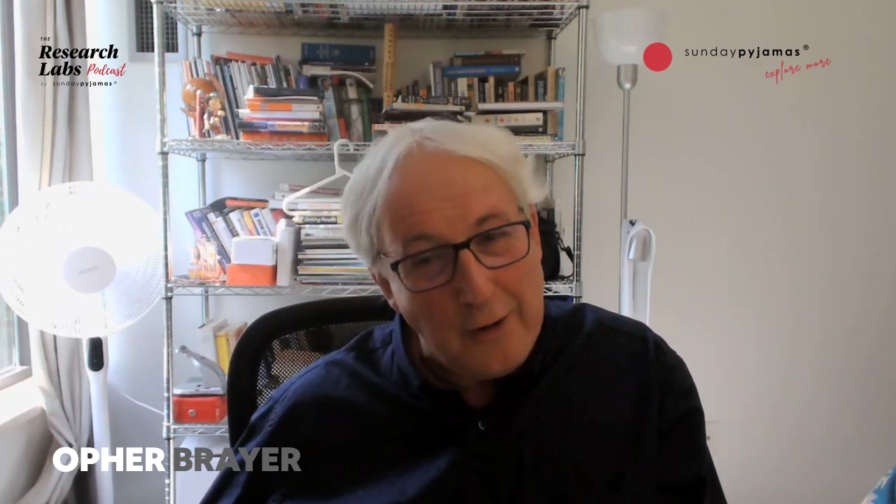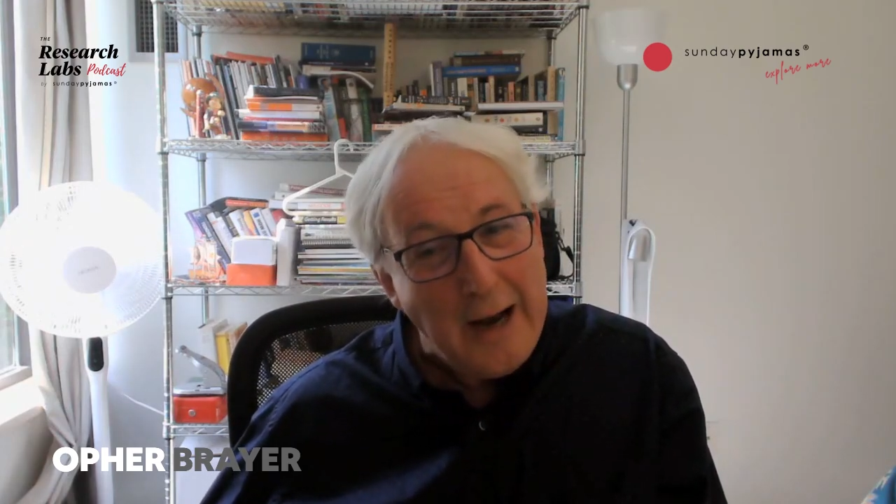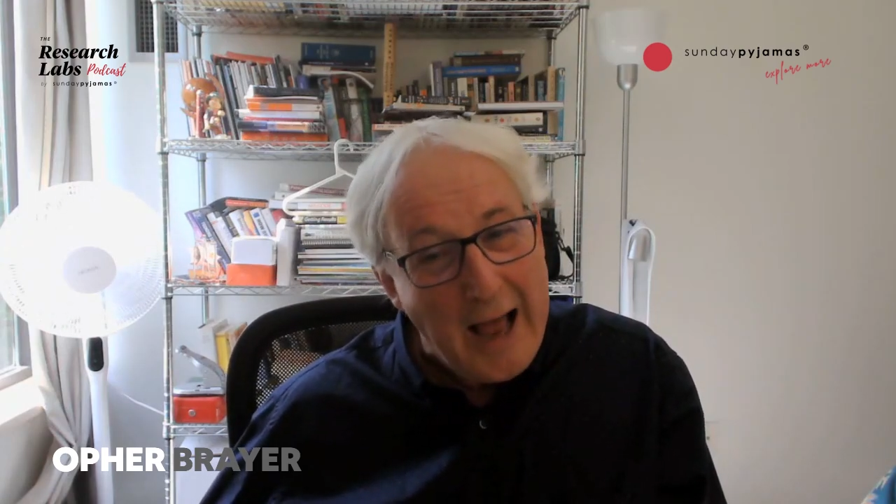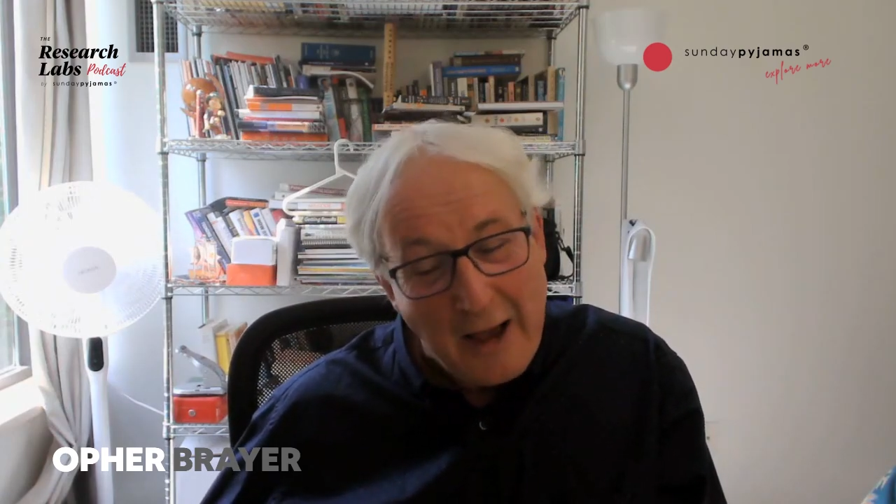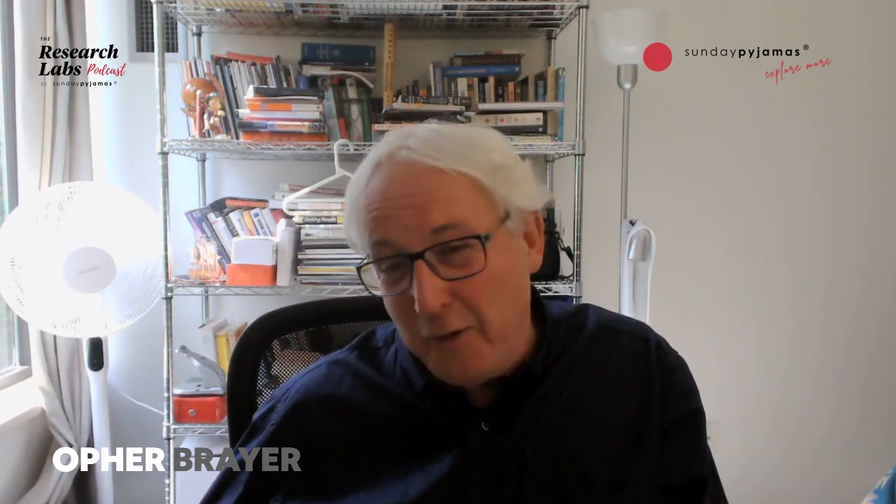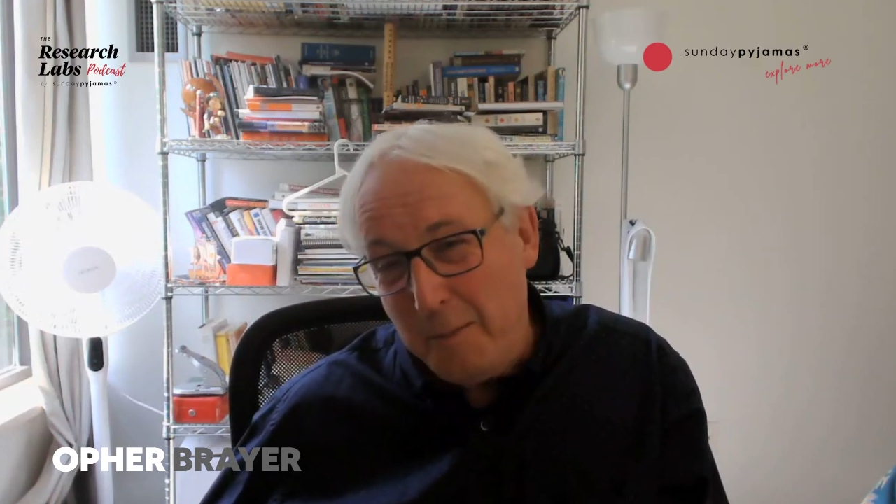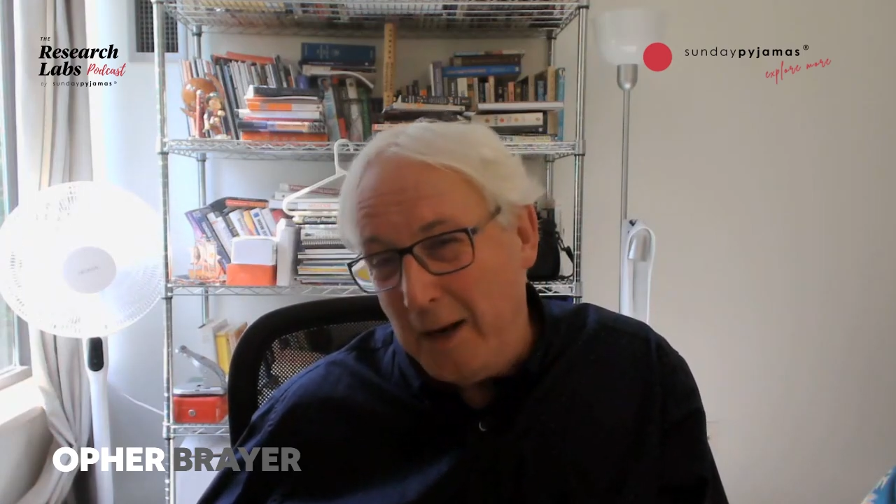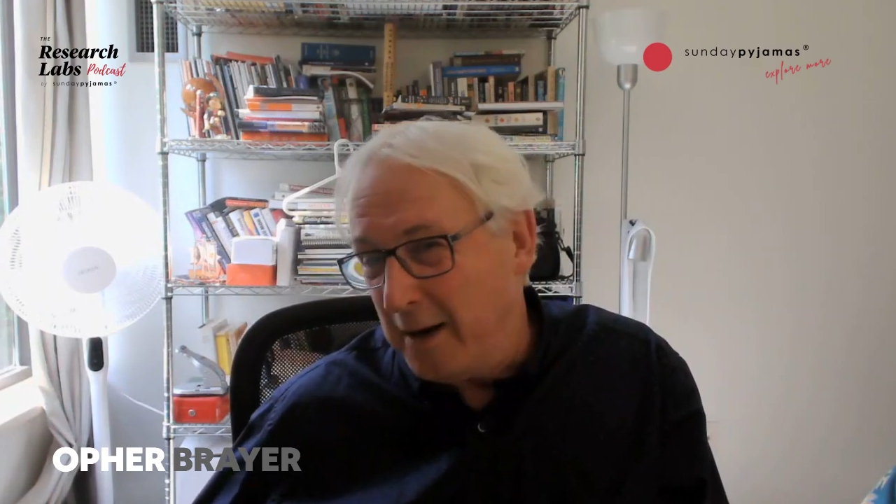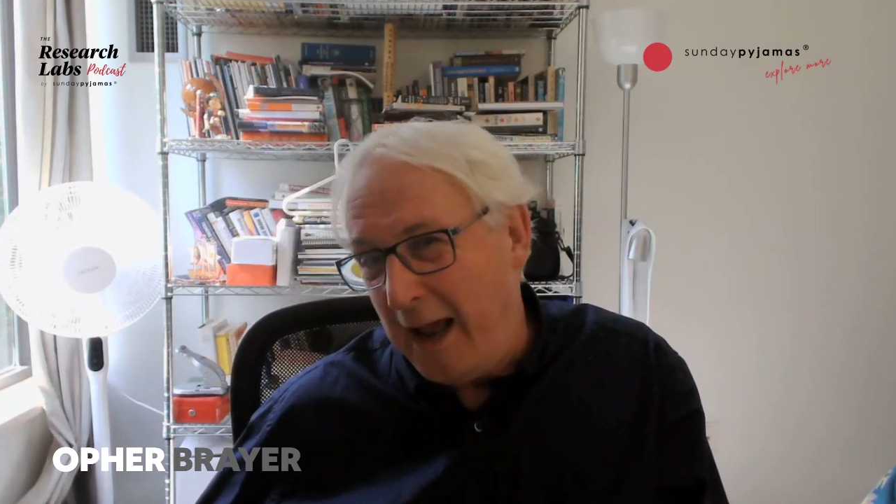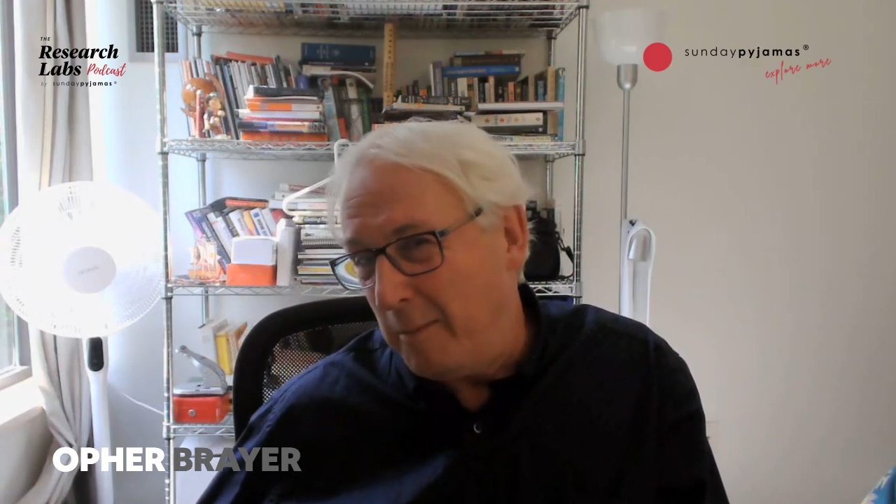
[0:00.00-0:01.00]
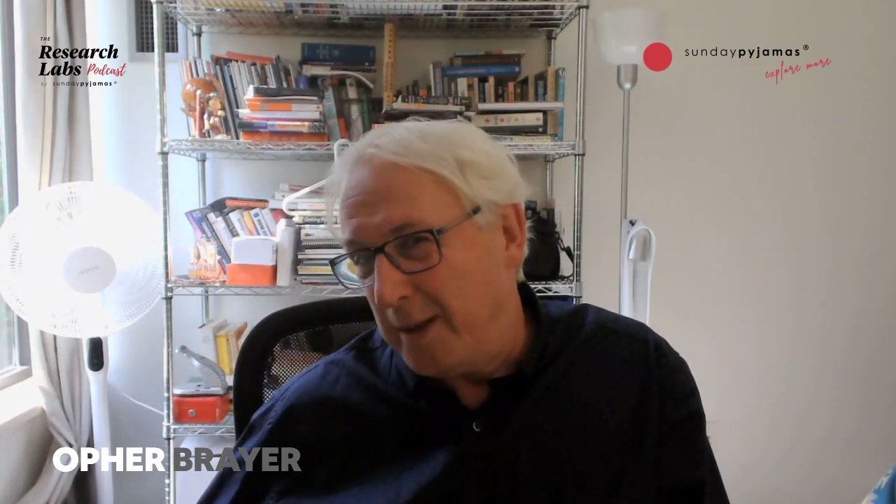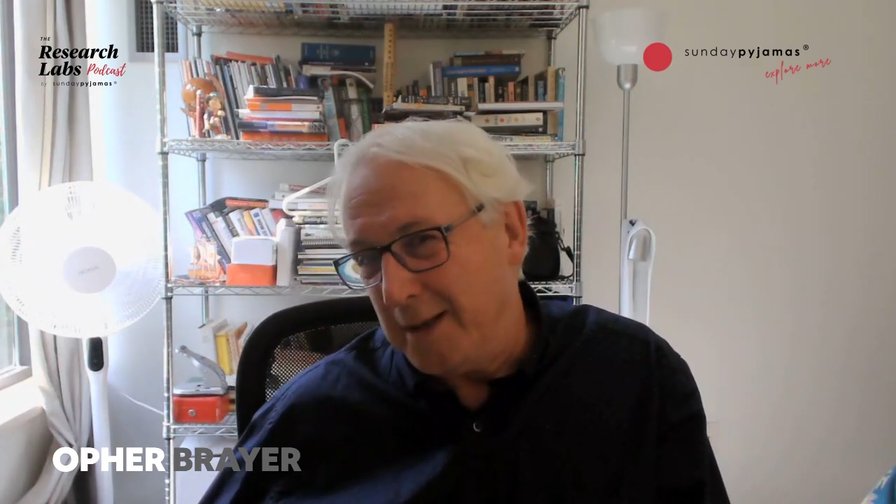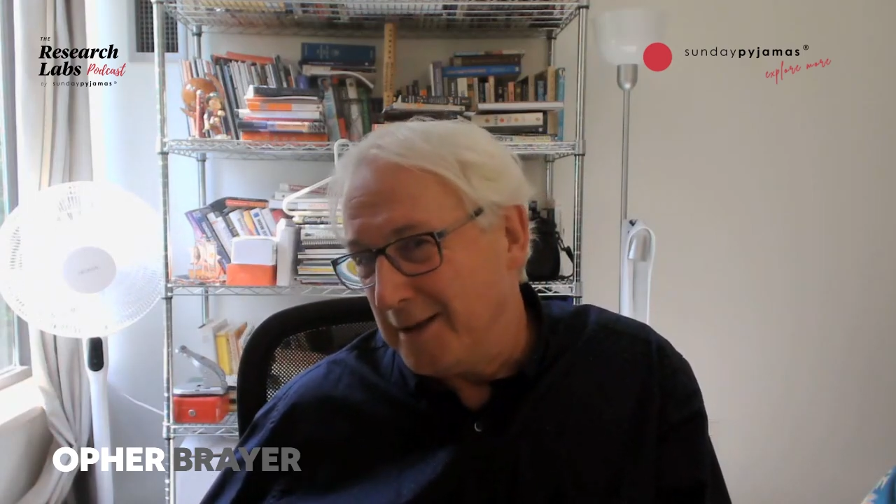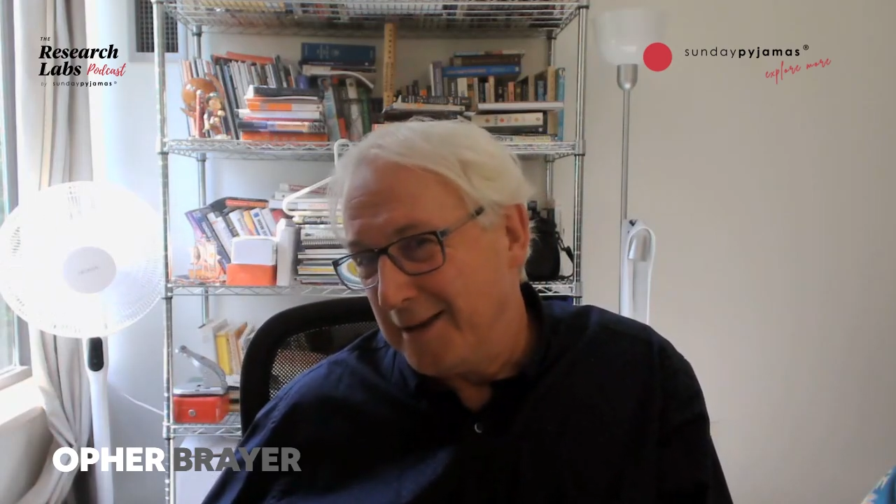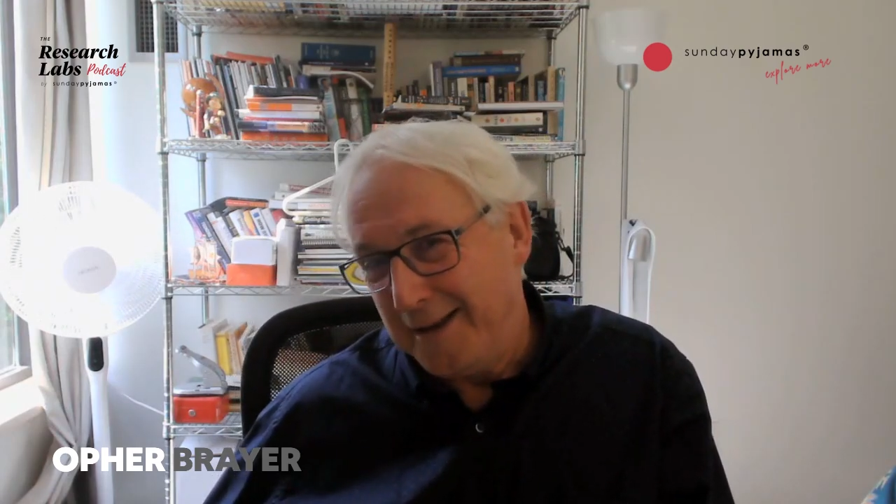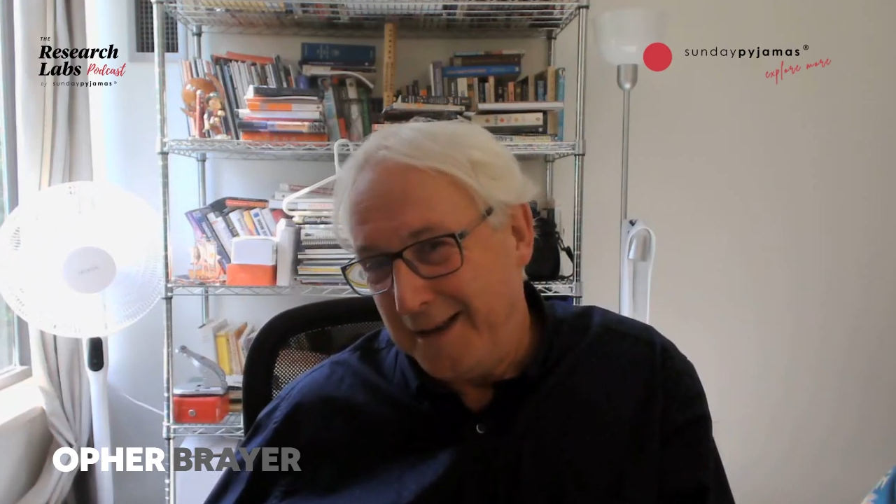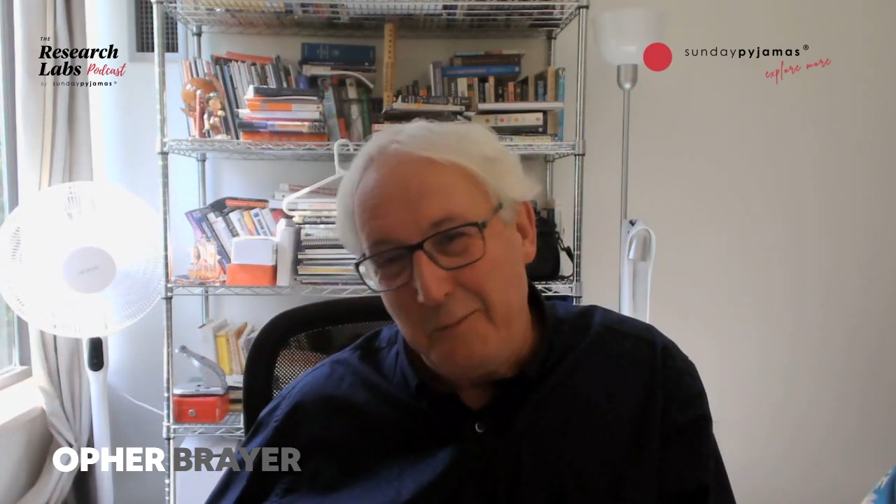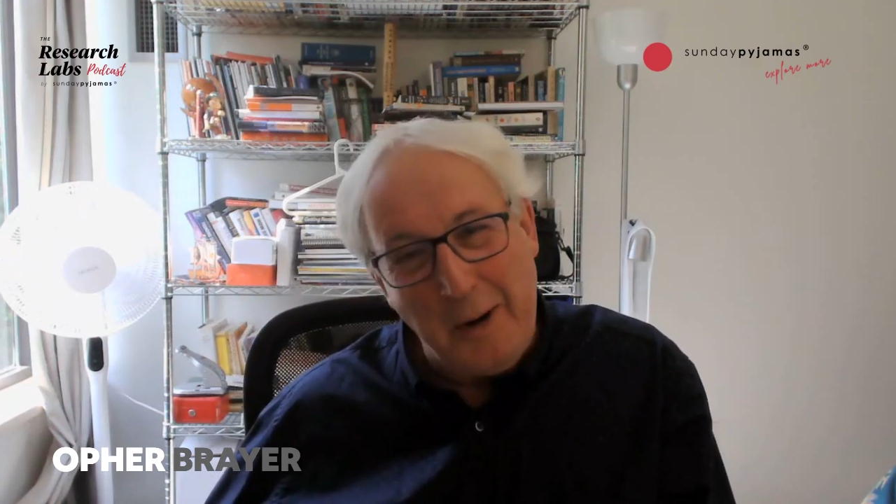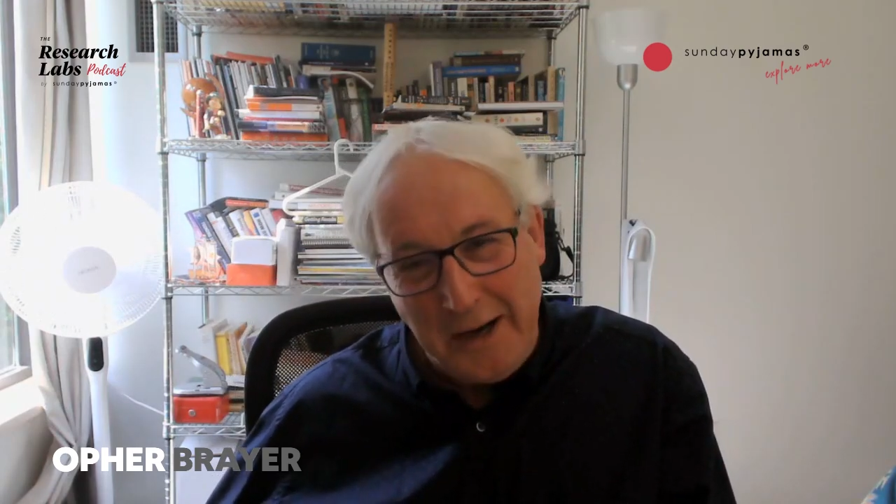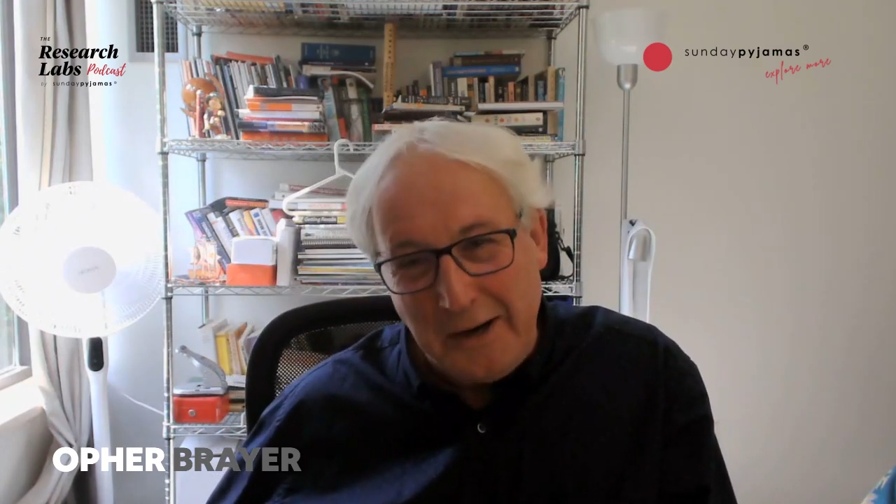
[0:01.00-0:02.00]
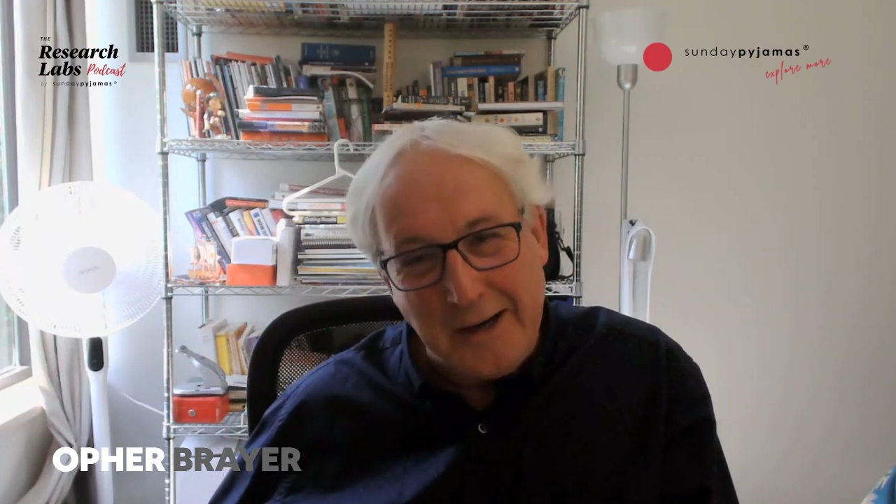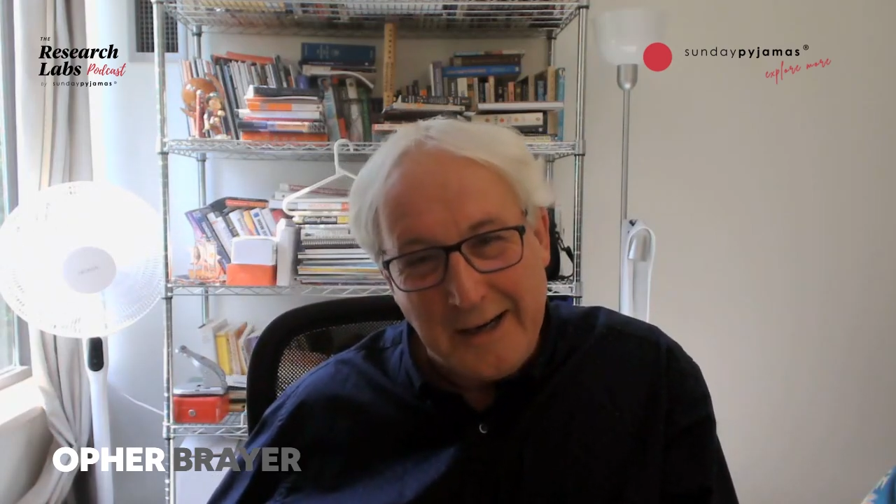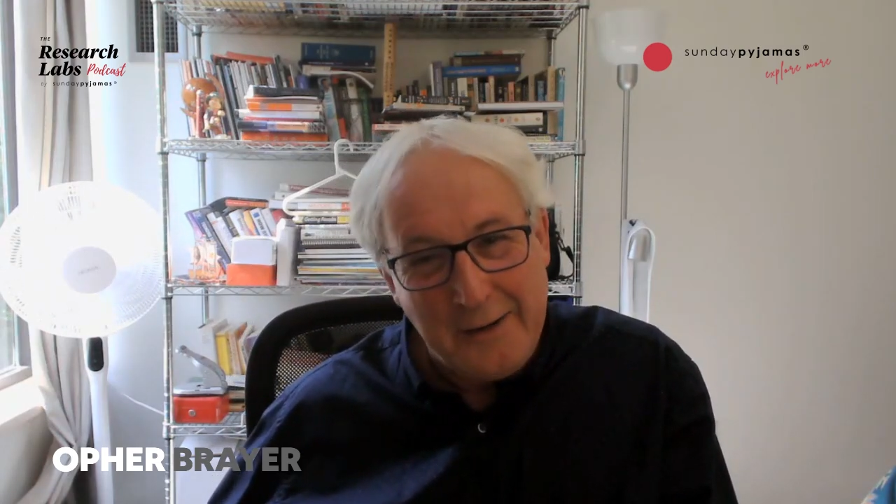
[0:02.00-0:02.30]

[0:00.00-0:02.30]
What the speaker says: 500,000 habits in 1 year,